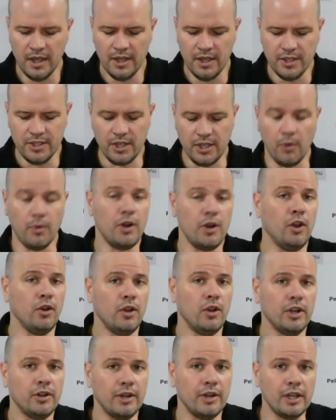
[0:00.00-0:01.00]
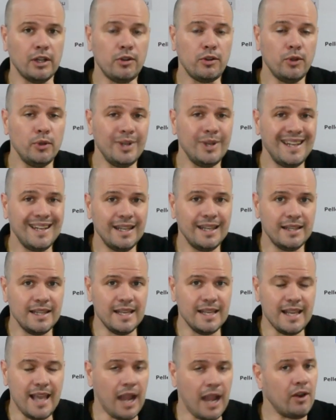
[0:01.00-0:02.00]
So we're no longer including
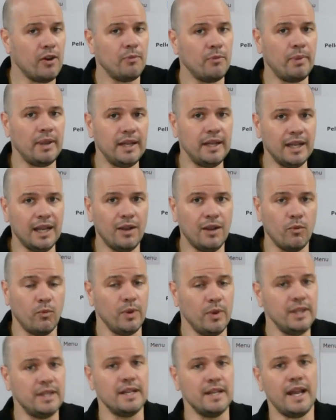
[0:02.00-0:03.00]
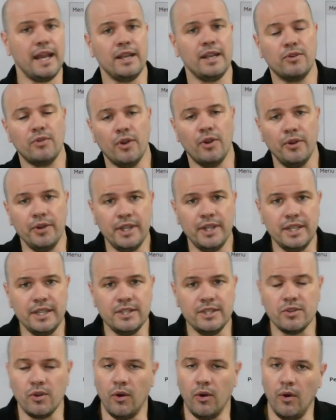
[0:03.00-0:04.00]
the carabiner with the
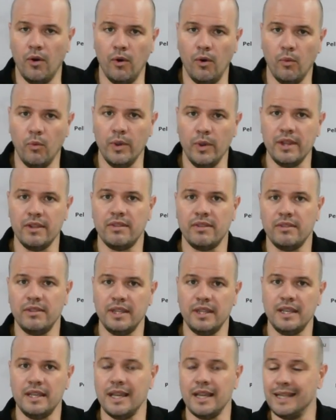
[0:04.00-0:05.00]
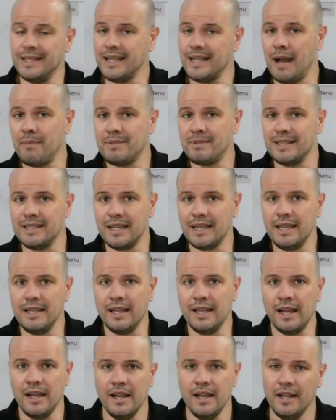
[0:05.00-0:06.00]
NateChronies or with the adapters
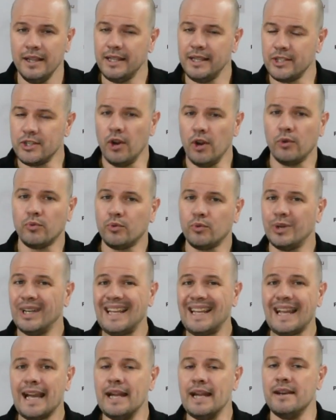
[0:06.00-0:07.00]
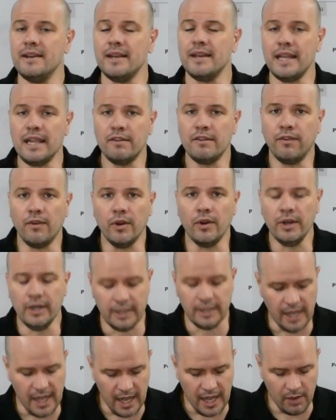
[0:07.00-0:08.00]
either. There's not really a need for
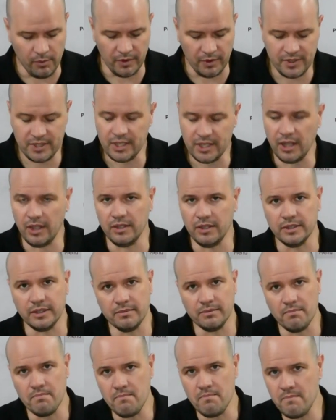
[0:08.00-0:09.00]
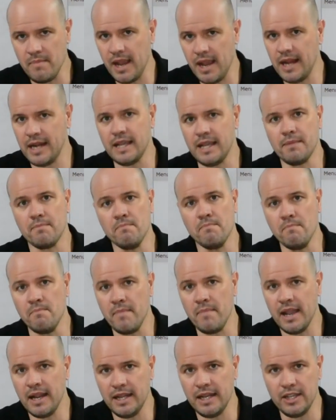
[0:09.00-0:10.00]
it. We've sold many
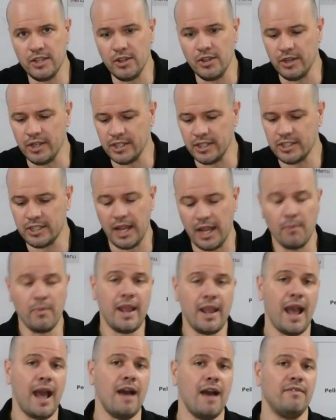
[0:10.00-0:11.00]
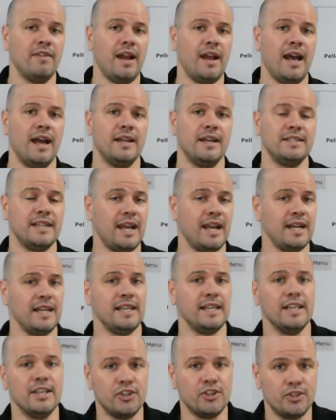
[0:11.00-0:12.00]
units and we haven't had
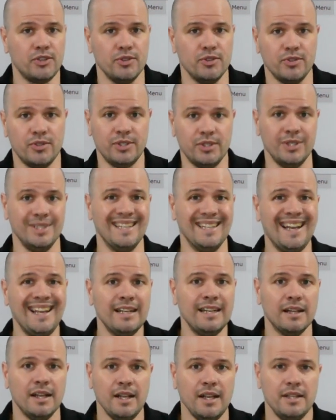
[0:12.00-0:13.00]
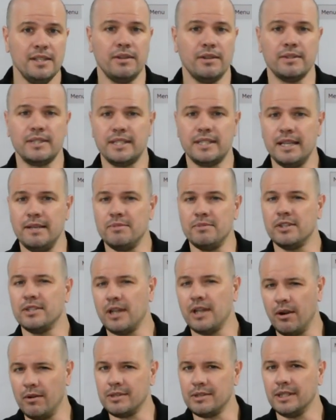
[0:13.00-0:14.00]
any issues to date. So it seems as
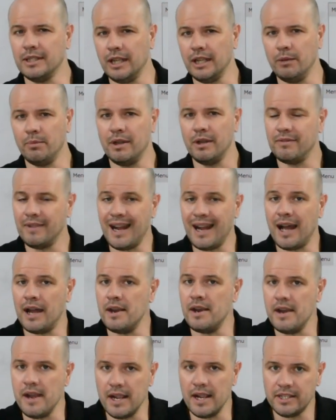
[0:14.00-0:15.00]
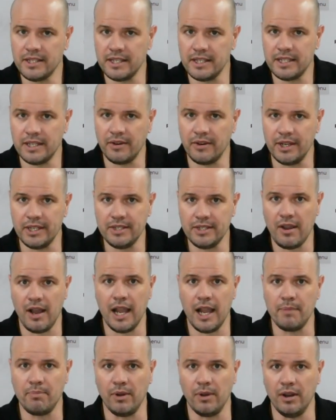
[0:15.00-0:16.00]
though it was a little bit of an unnecessary
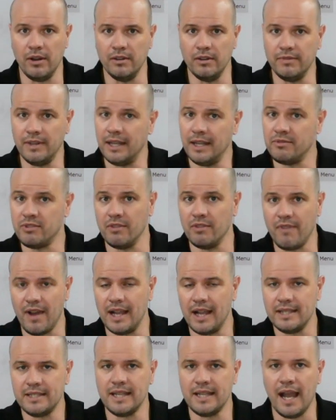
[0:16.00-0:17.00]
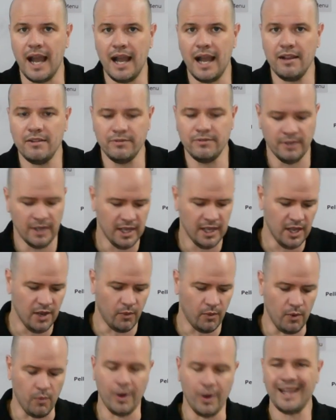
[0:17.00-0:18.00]
type of device to have.
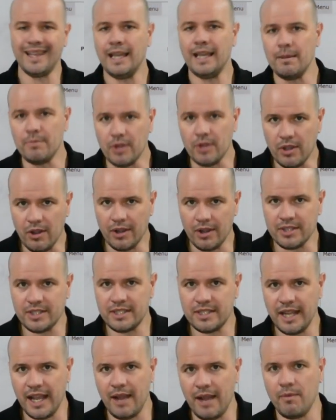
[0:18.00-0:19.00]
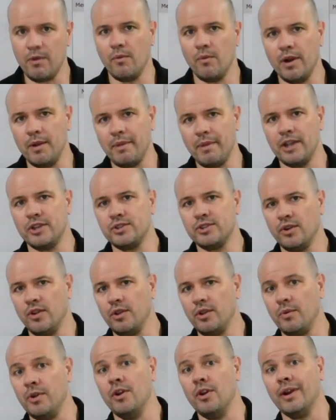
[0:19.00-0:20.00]
We want to keep the costs down. We want to make sure
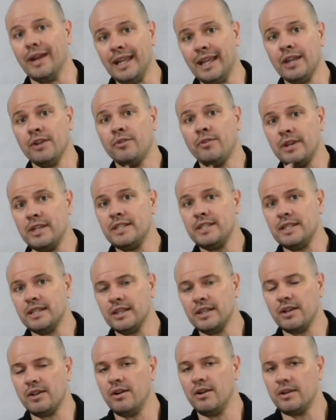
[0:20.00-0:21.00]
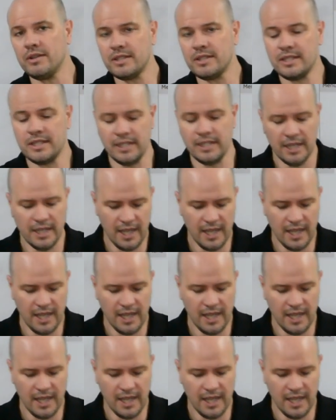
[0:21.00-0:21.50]
that we're not increasing the costs